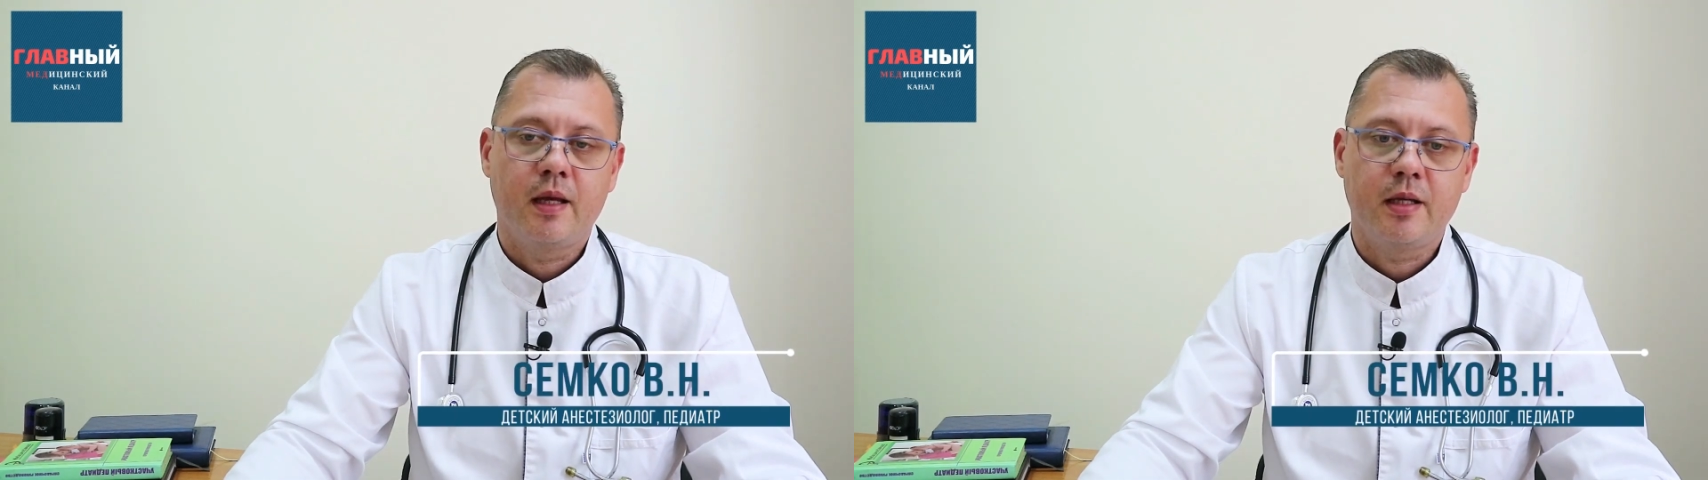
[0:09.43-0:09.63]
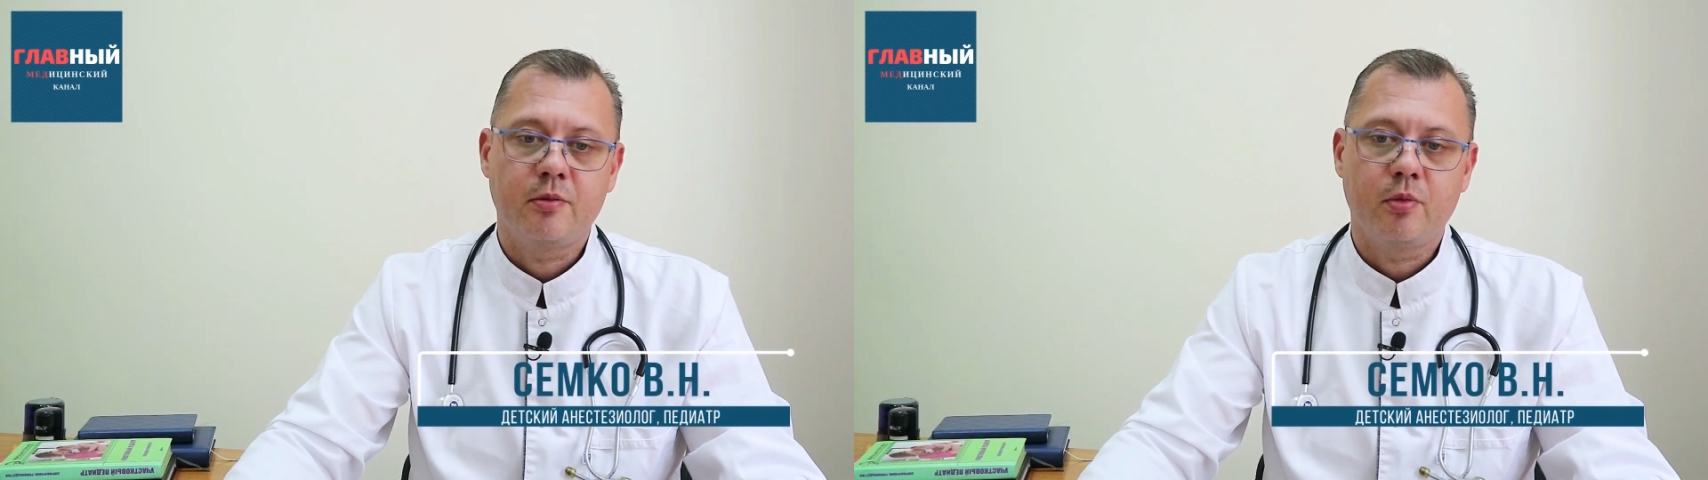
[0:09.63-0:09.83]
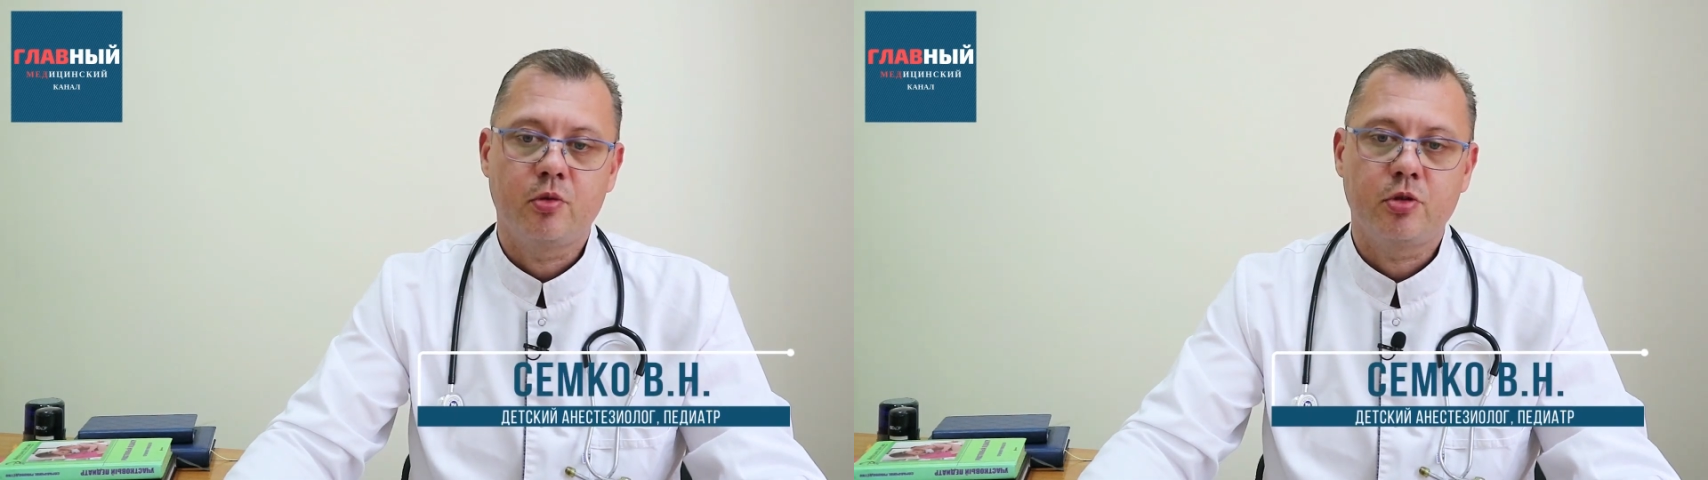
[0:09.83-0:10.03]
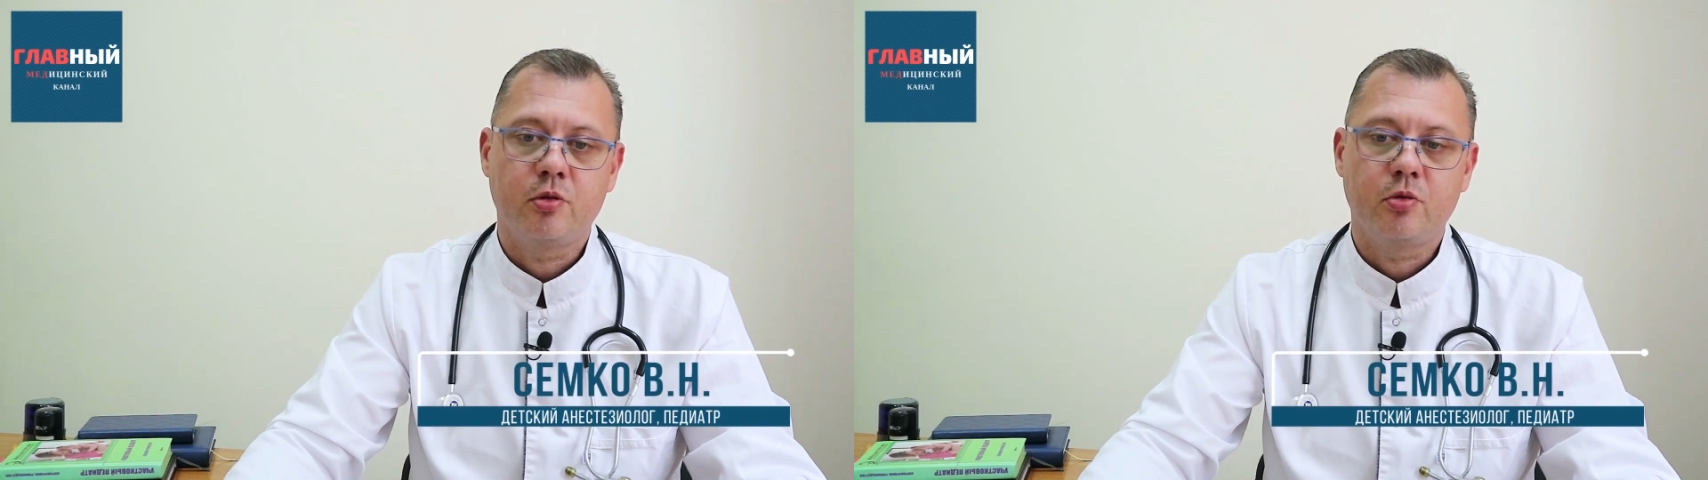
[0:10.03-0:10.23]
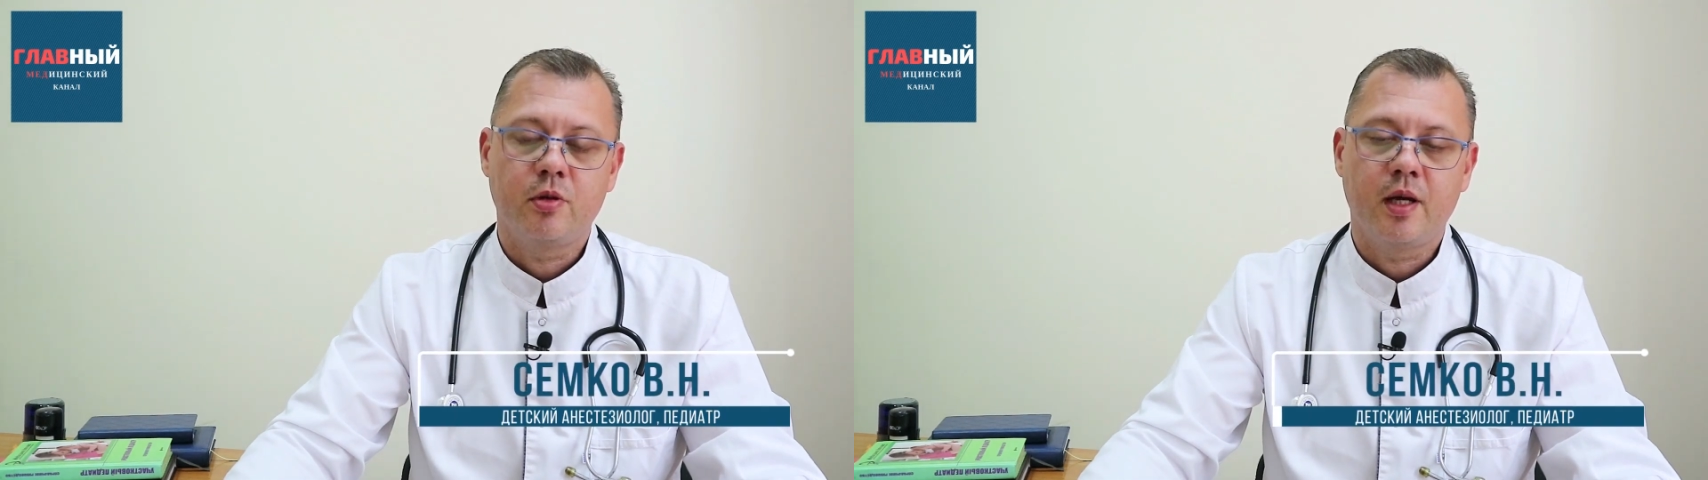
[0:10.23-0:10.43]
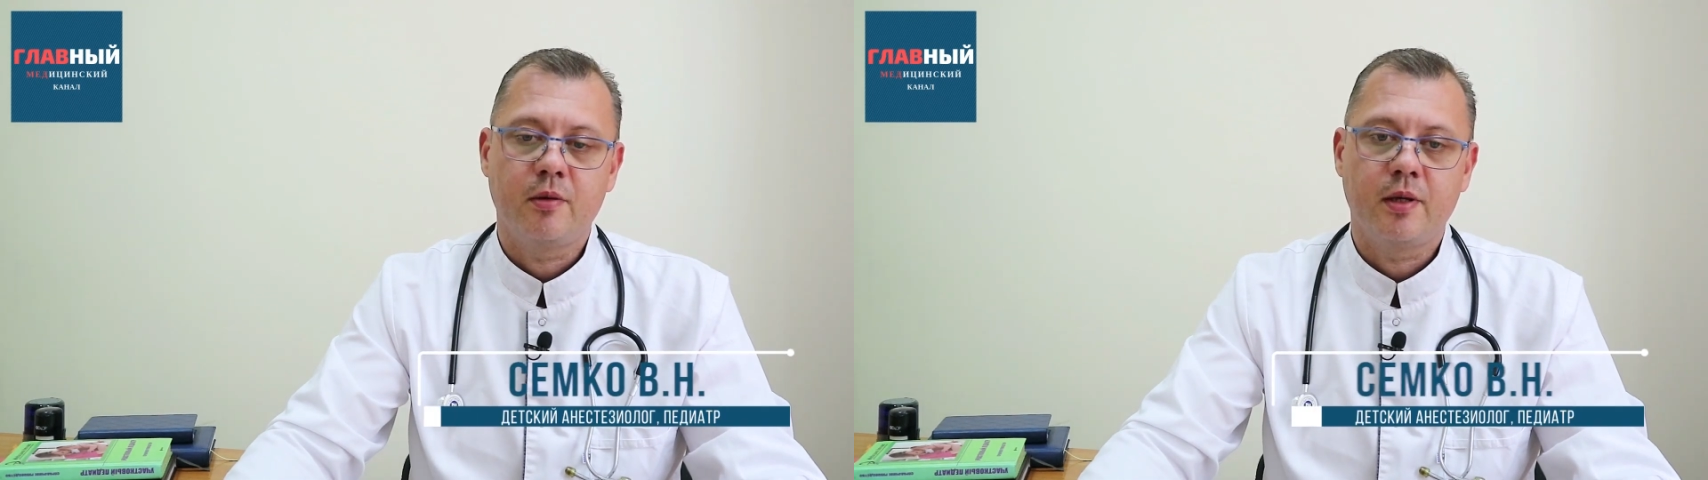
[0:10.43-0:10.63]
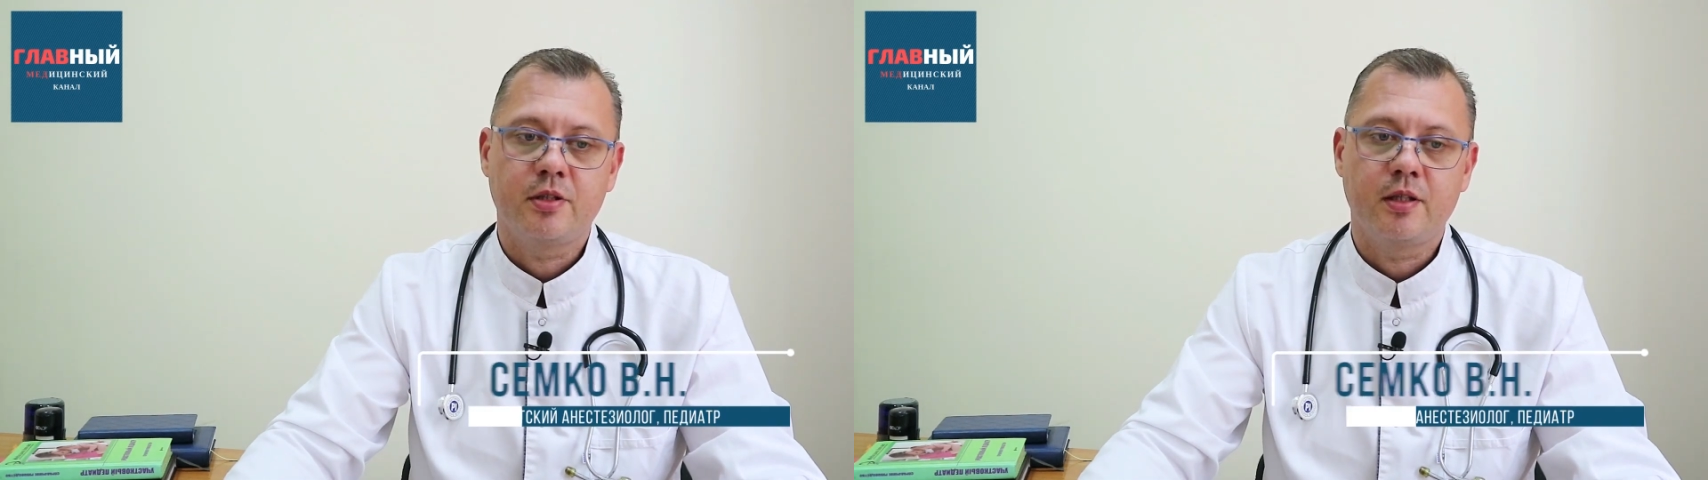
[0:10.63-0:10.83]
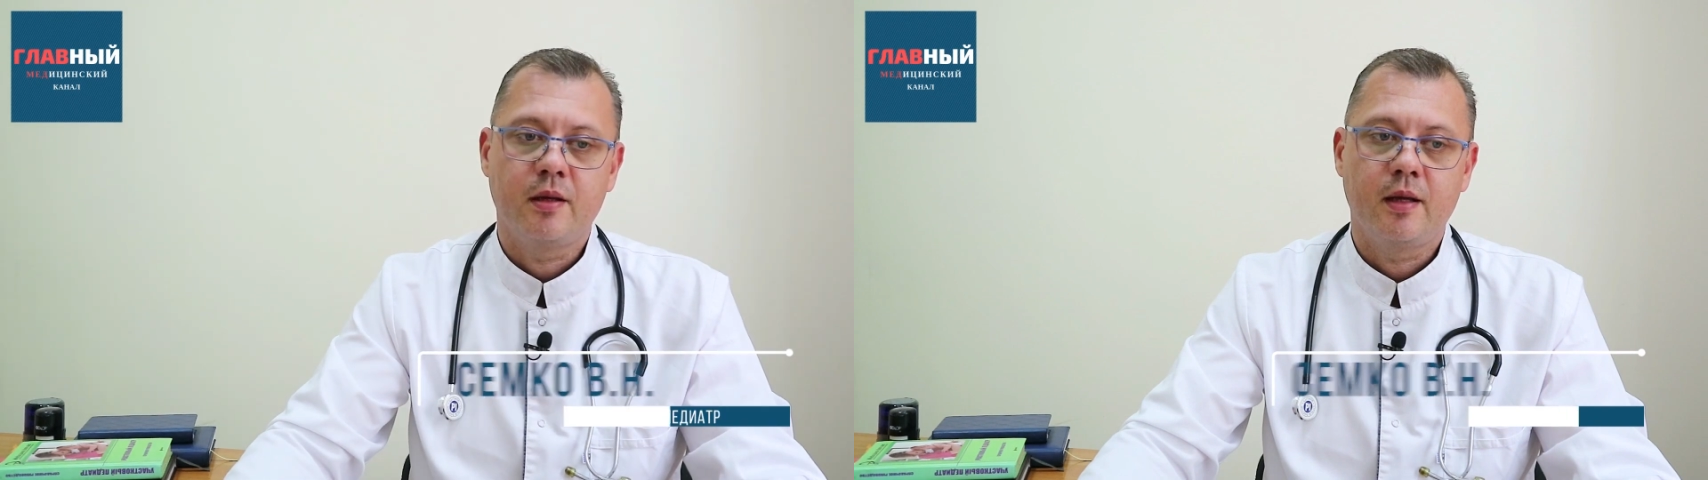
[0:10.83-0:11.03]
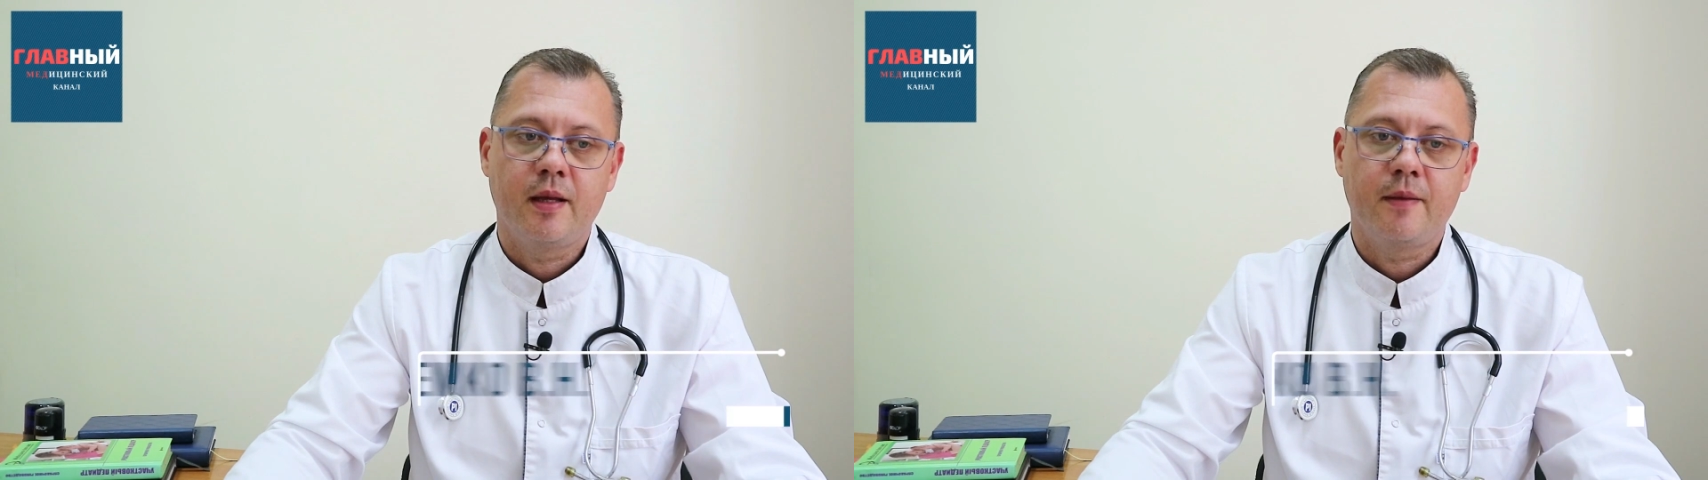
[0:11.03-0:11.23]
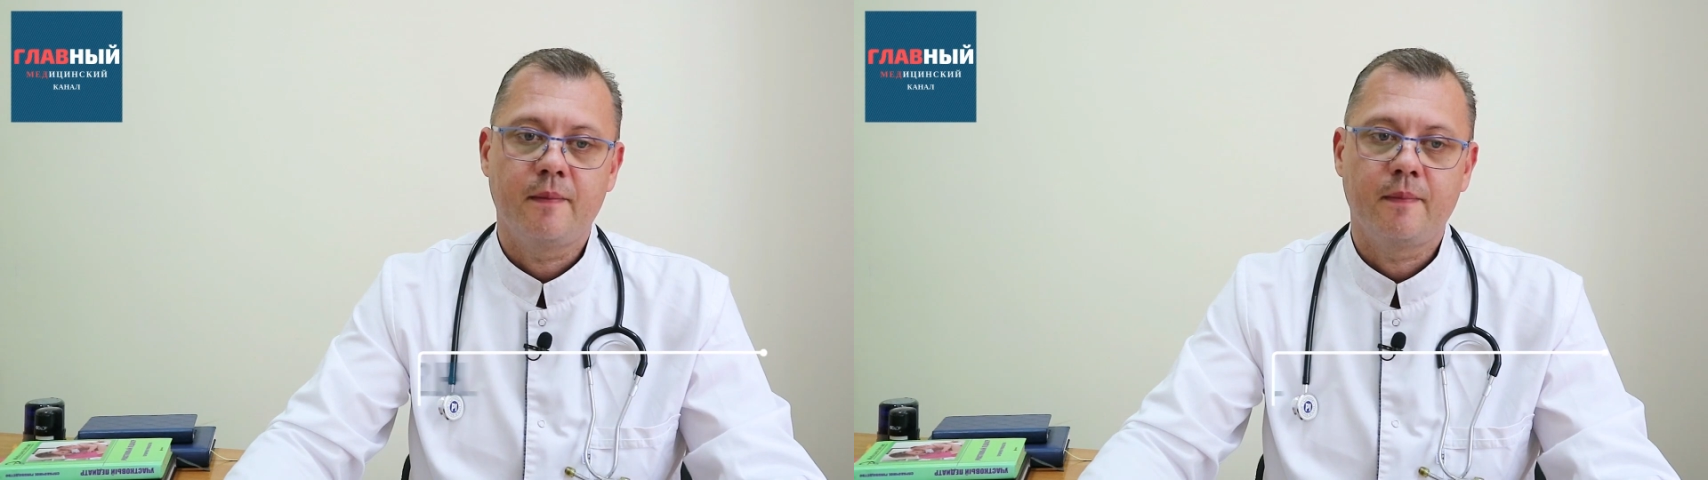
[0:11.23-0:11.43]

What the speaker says: exposure to direct sunlight.